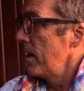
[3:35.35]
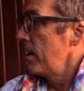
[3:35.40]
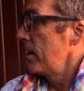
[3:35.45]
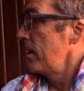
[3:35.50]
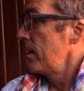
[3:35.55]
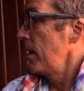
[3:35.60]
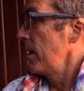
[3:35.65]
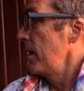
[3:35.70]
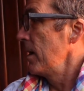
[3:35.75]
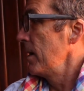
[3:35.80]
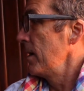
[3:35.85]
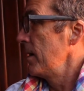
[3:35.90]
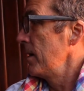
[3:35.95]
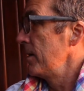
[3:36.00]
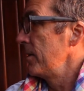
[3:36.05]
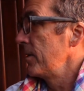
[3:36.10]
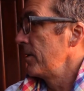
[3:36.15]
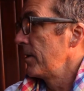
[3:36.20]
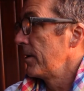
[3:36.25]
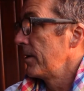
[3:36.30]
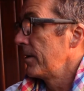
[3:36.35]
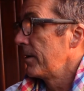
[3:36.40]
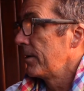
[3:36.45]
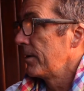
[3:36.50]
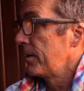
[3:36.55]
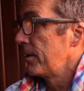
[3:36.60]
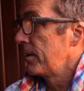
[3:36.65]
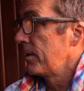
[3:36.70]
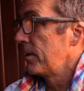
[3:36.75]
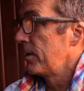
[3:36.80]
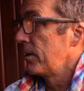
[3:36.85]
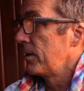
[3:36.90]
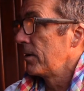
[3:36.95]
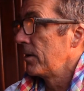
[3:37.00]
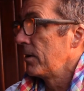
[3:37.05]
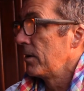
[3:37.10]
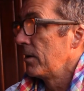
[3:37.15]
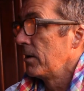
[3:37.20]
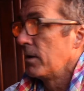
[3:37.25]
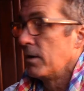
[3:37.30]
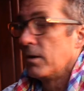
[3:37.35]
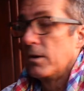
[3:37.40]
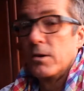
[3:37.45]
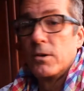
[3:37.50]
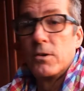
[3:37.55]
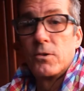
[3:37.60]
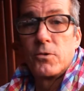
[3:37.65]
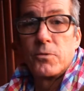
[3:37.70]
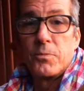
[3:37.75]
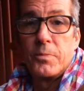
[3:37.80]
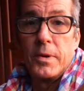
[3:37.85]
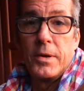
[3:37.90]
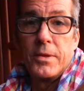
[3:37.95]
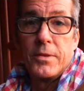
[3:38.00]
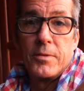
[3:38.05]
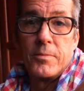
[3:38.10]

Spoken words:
and spent